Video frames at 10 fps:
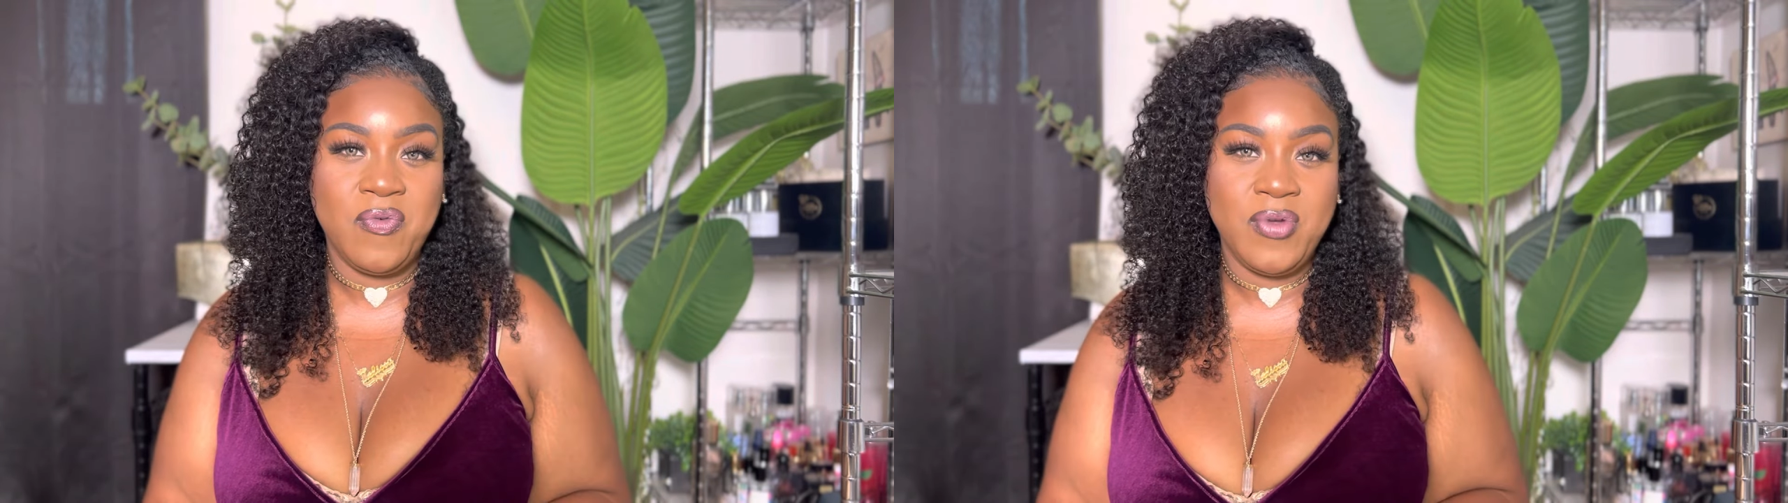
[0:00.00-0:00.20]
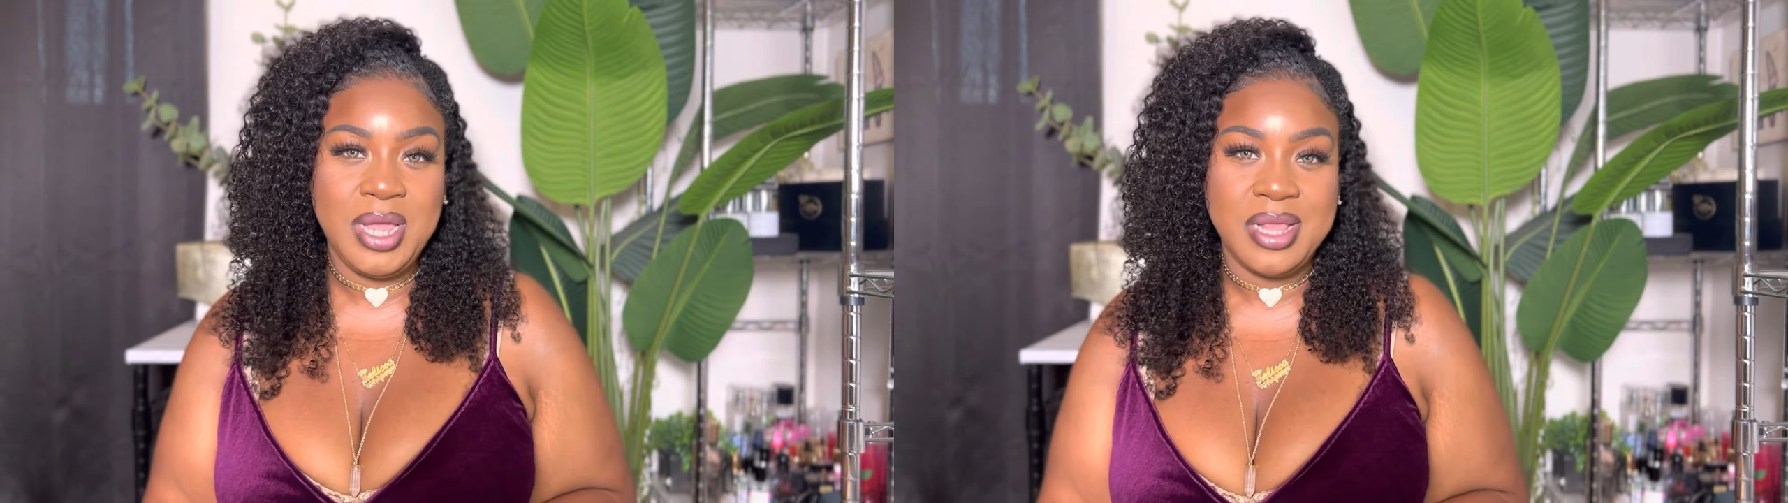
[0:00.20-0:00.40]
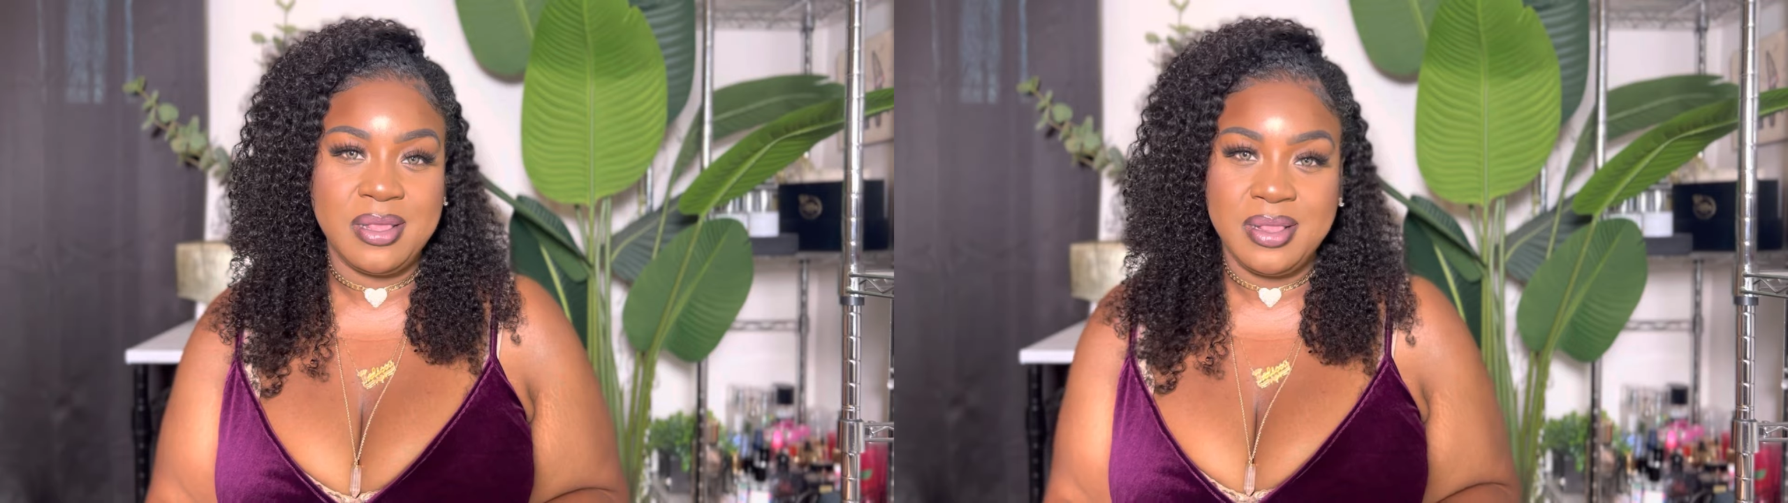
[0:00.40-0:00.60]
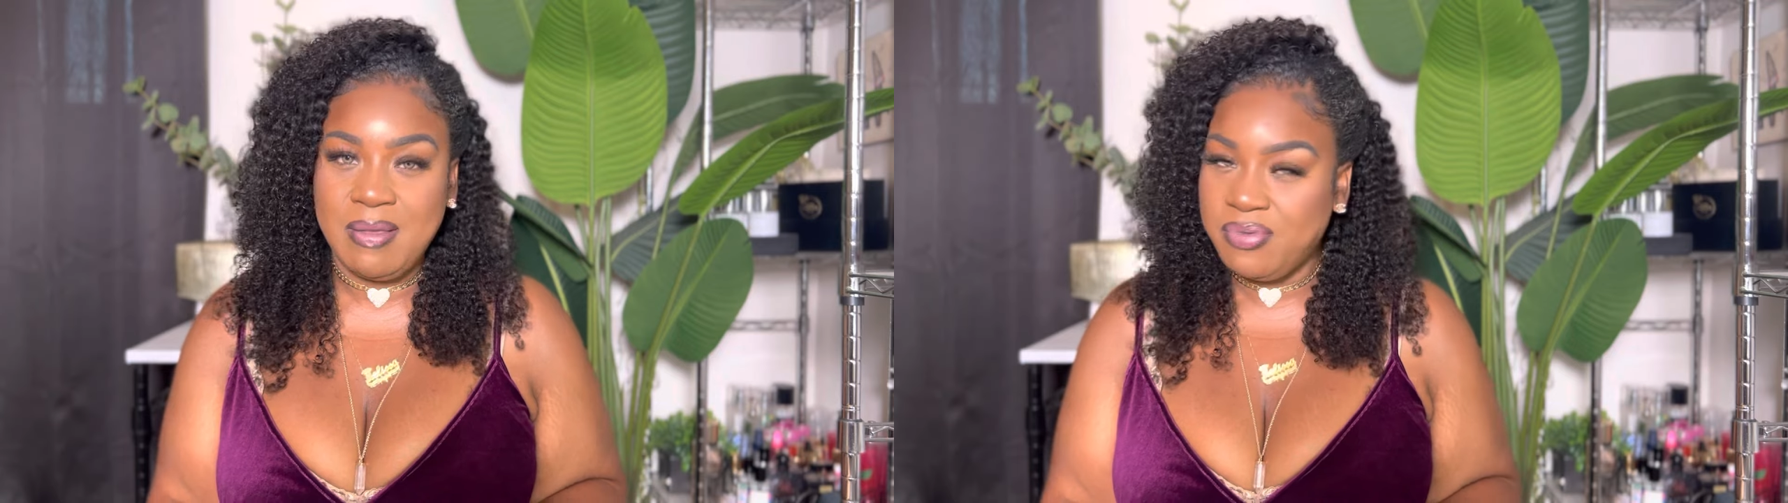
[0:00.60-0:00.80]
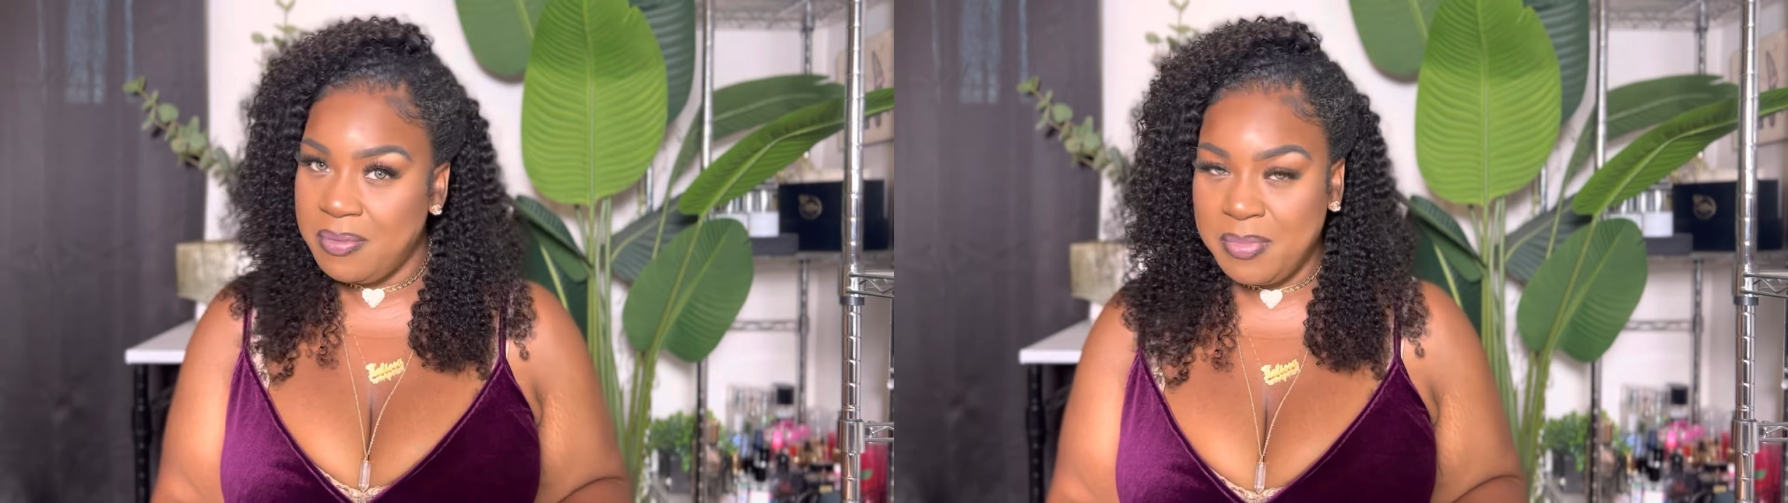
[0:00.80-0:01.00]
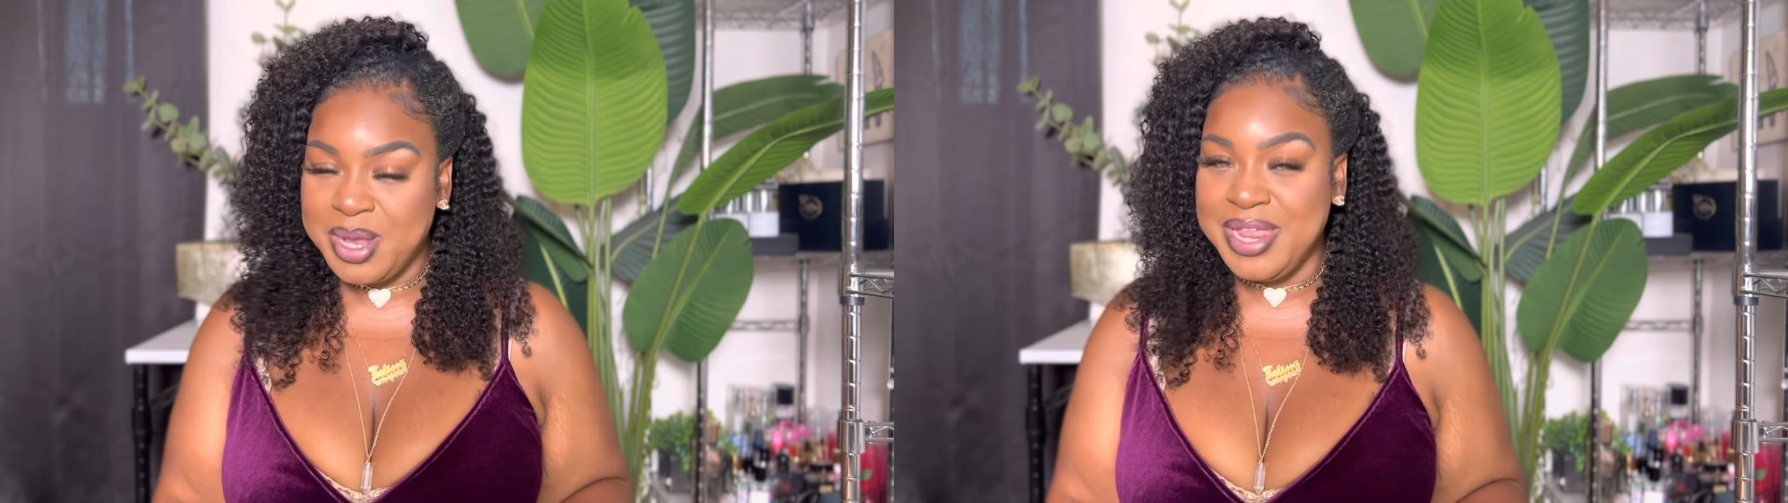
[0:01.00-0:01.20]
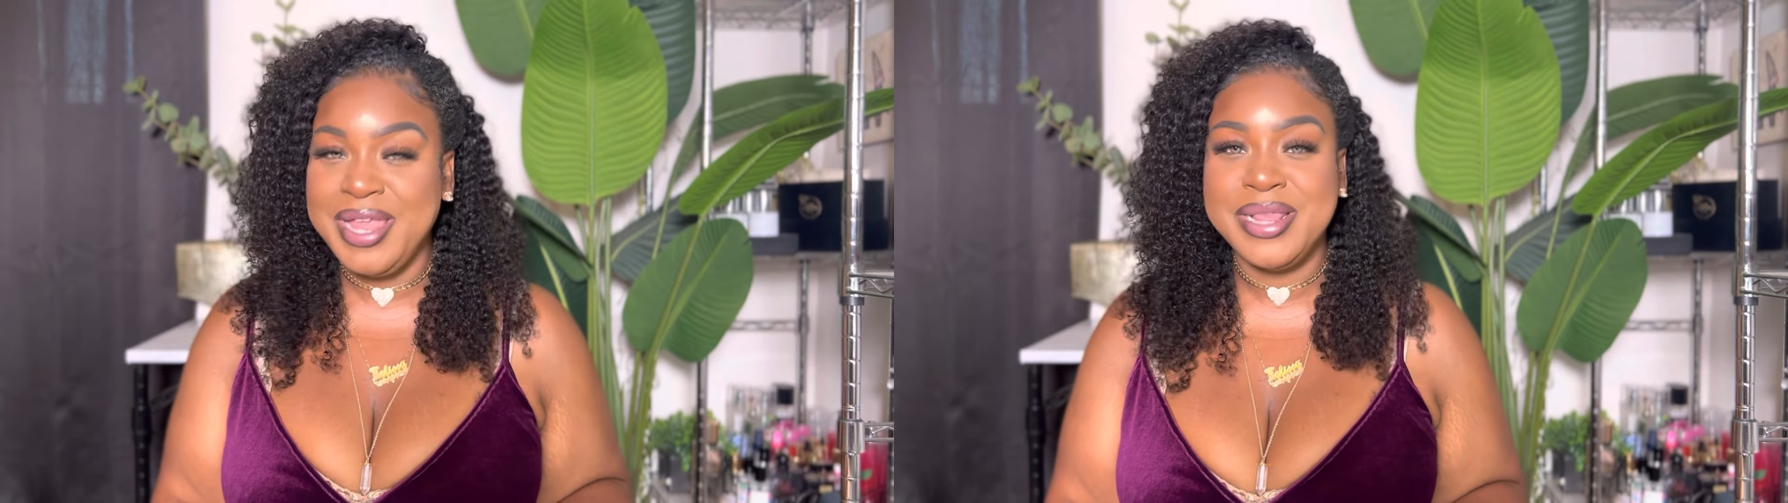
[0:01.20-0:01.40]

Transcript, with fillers: for you guys to save some money.